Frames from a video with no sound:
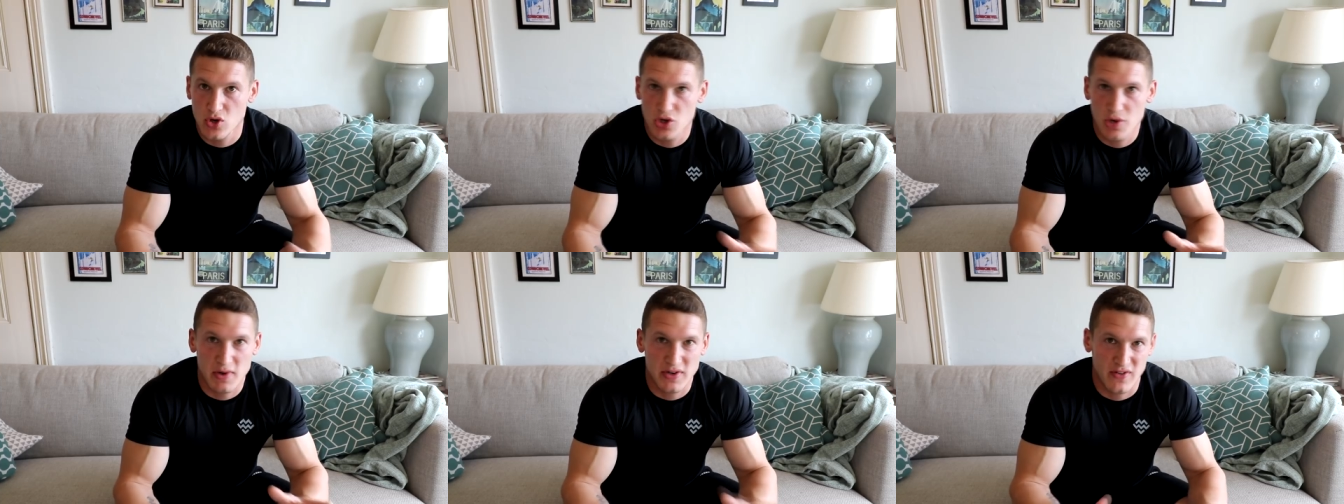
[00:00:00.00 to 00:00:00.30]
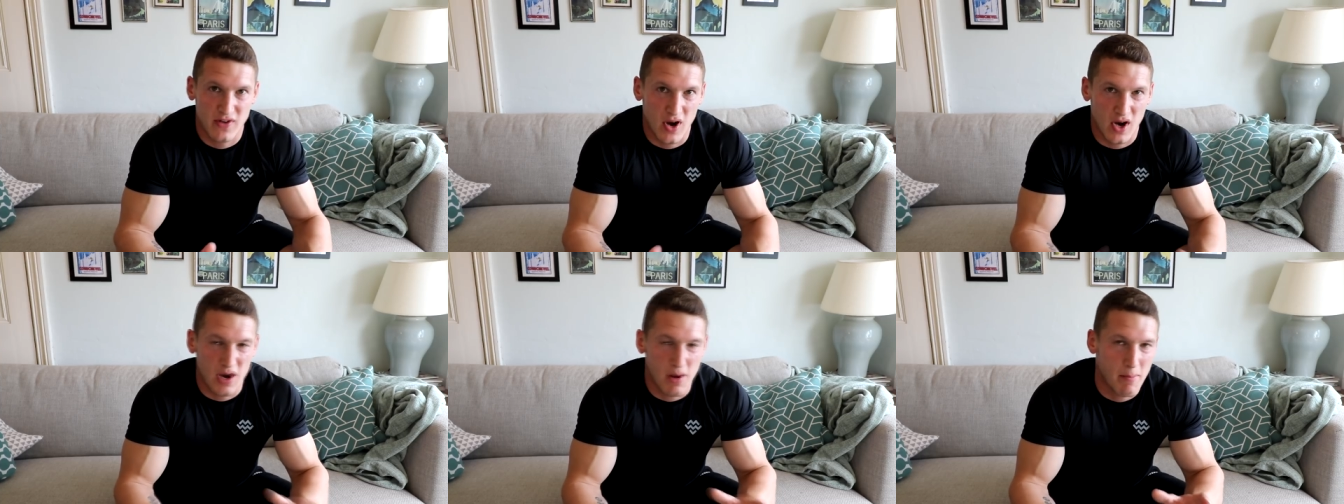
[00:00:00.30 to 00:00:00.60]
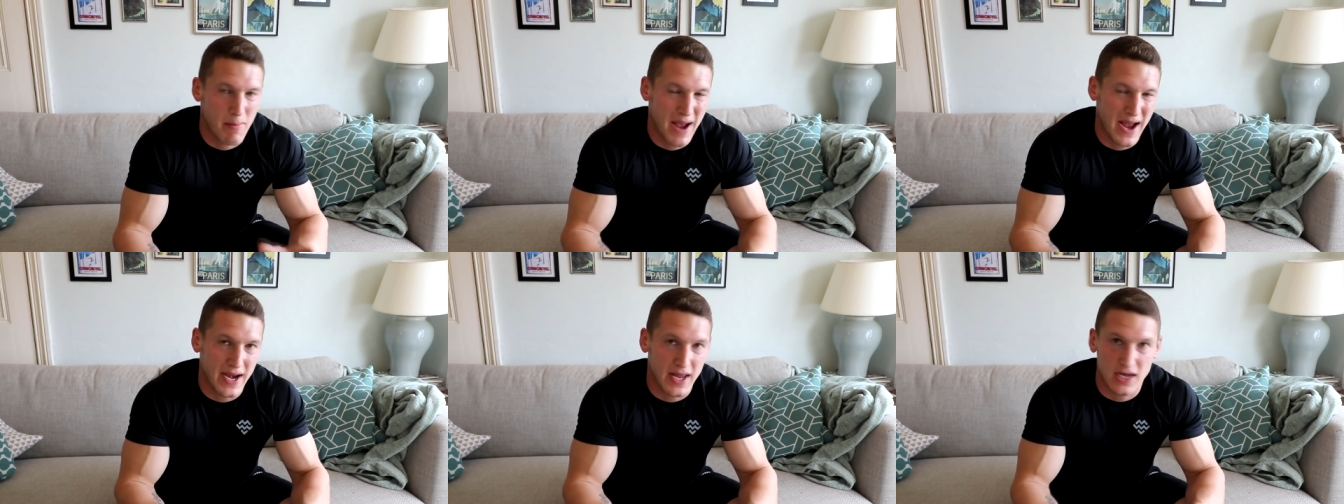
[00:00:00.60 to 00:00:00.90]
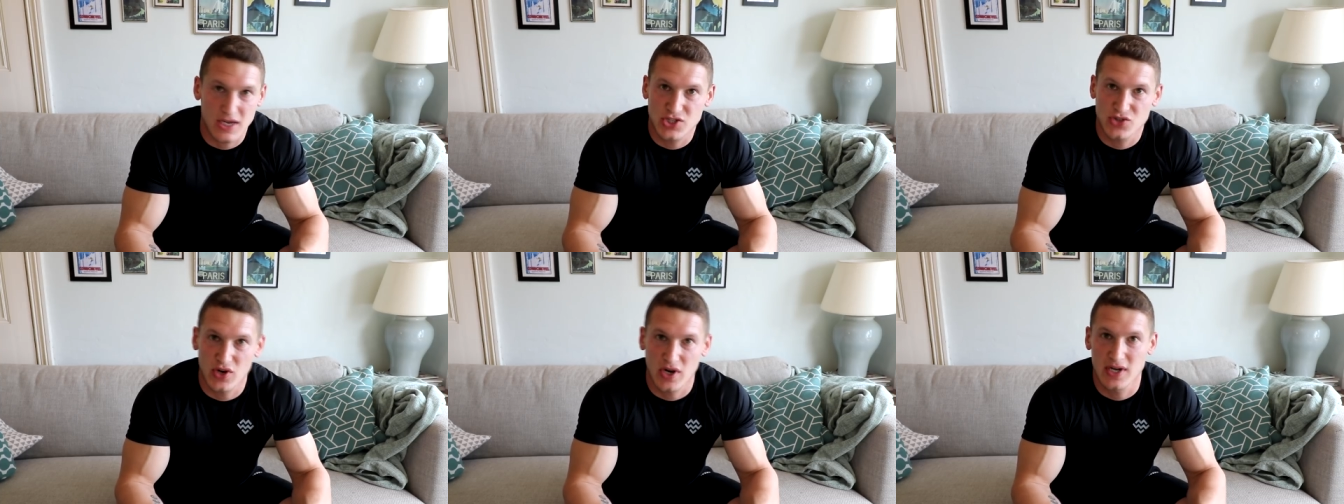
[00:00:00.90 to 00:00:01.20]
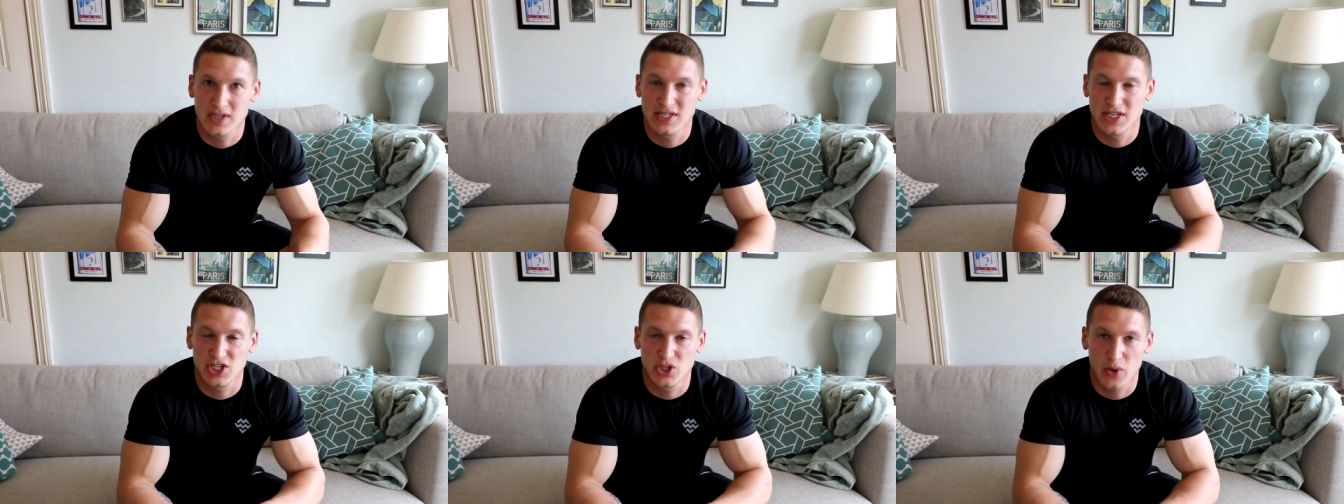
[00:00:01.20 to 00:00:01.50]
too much of like a
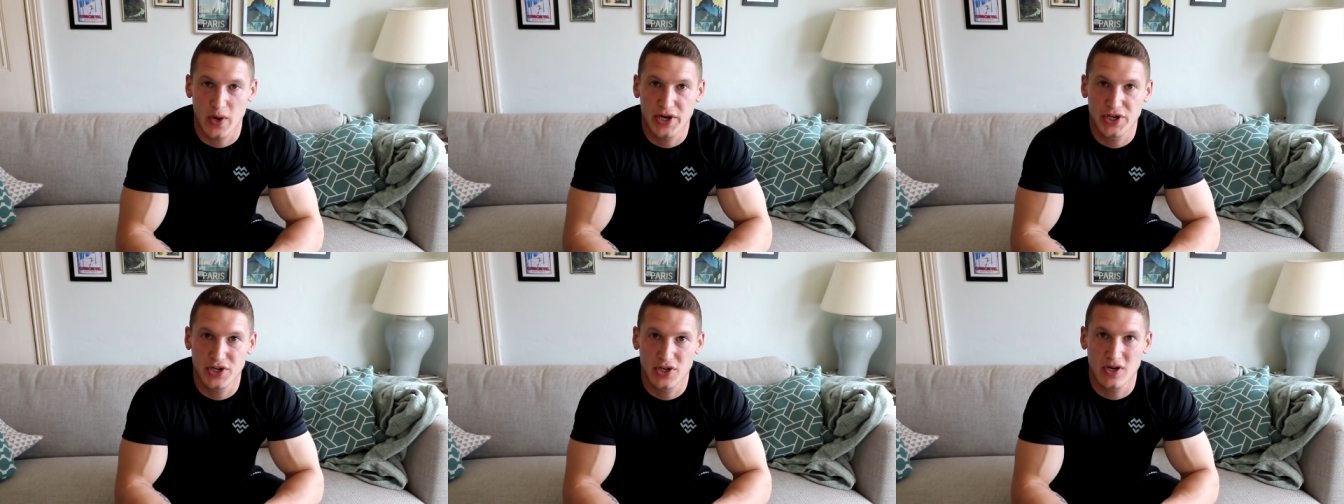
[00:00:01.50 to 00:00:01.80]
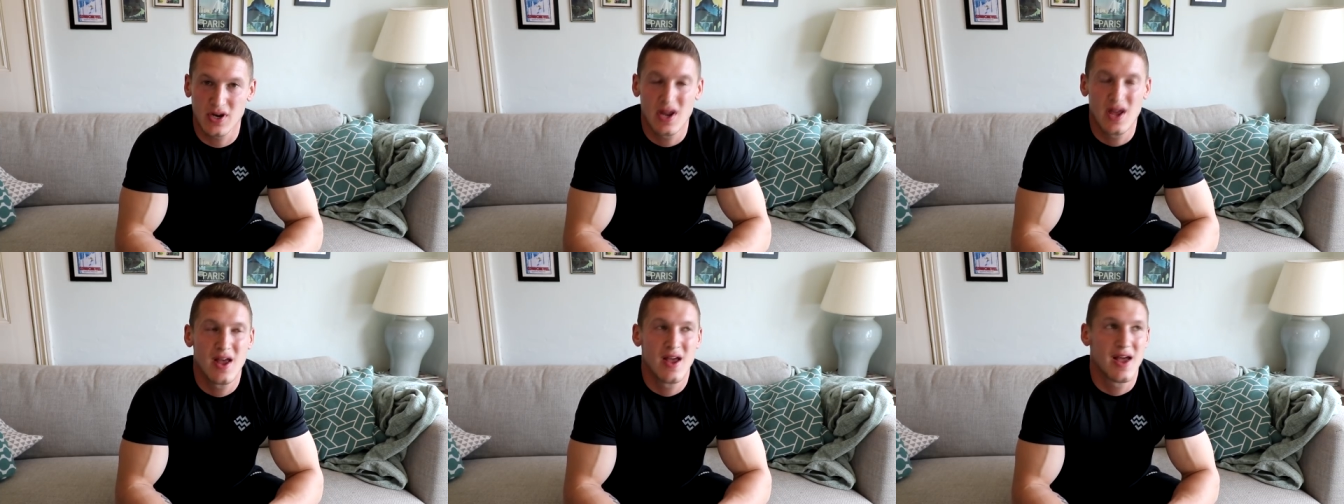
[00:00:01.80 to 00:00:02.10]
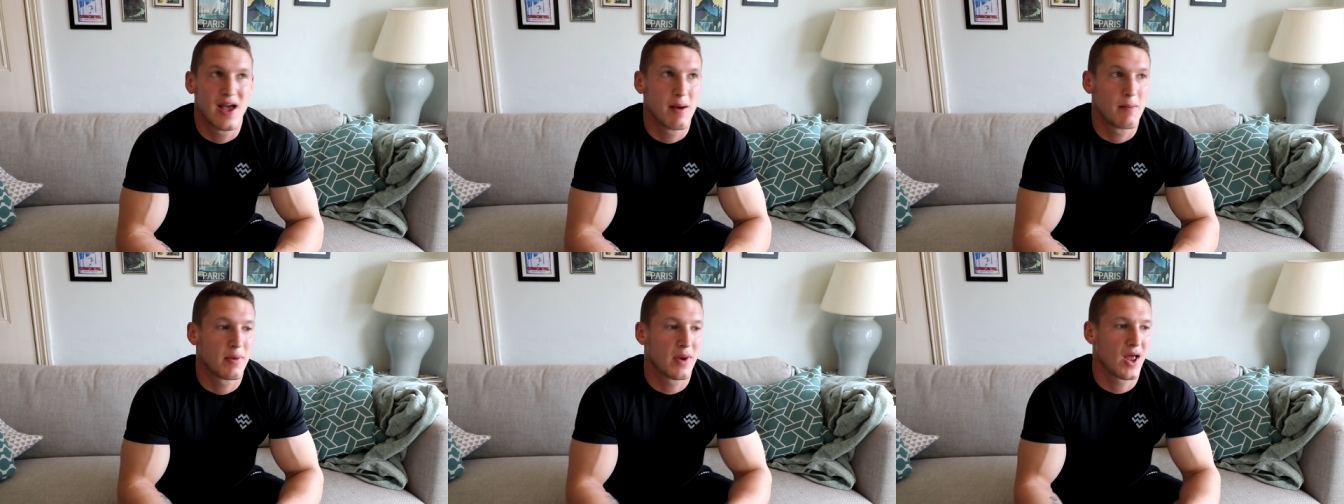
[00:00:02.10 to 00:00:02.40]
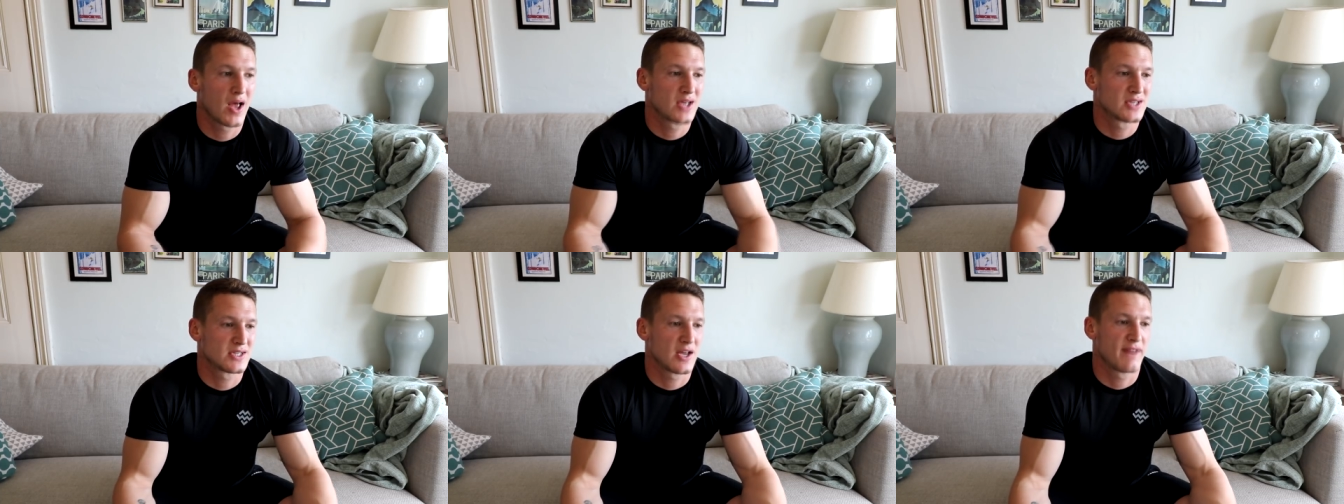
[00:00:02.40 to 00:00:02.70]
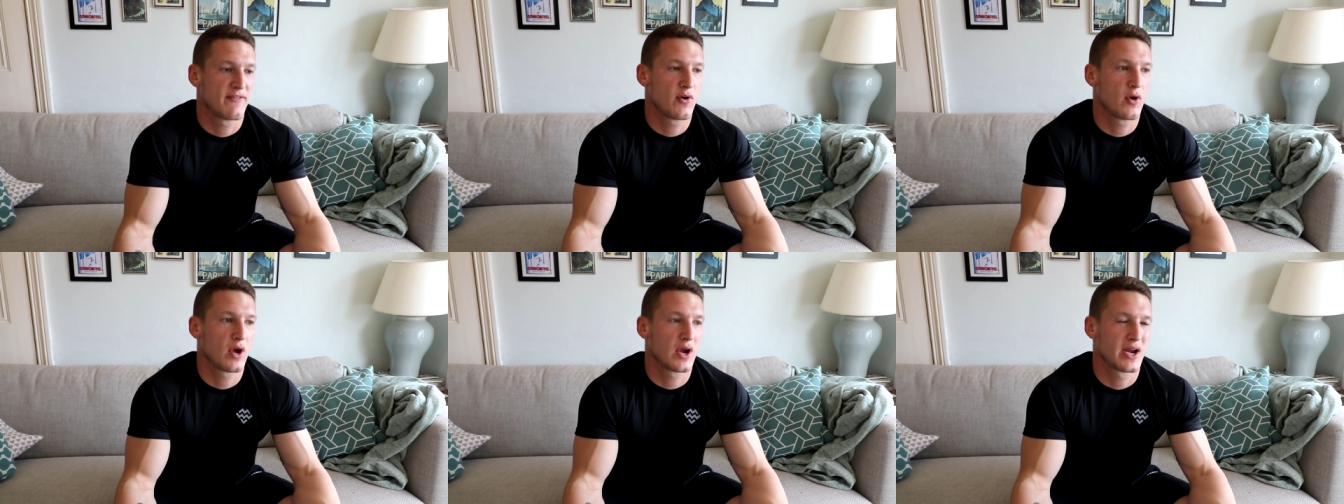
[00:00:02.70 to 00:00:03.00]
panic-stricken situation and plus I
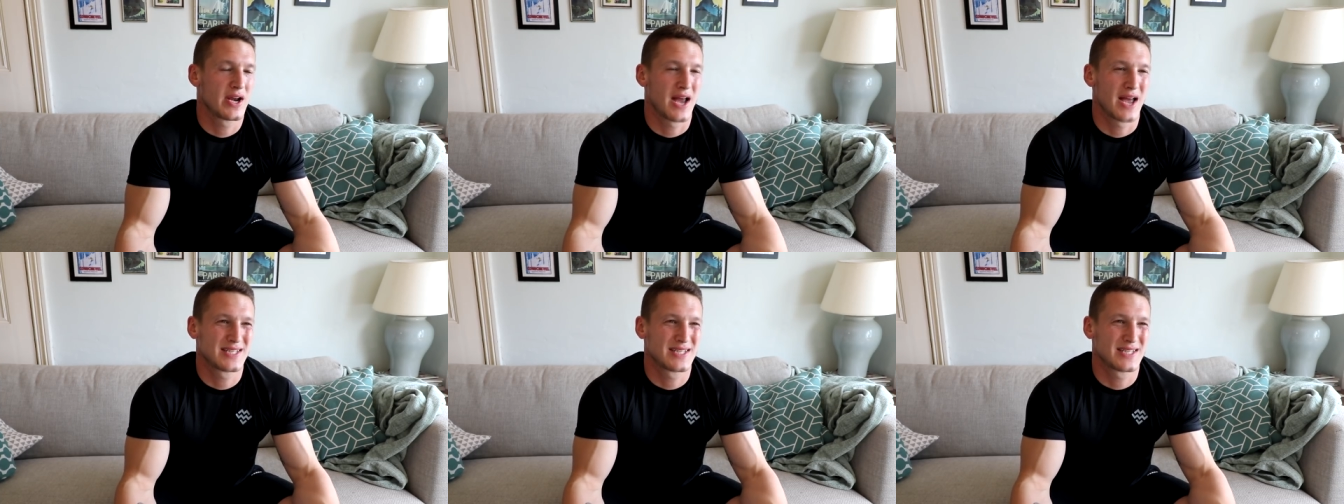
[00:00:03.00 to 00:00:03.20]
feel like an,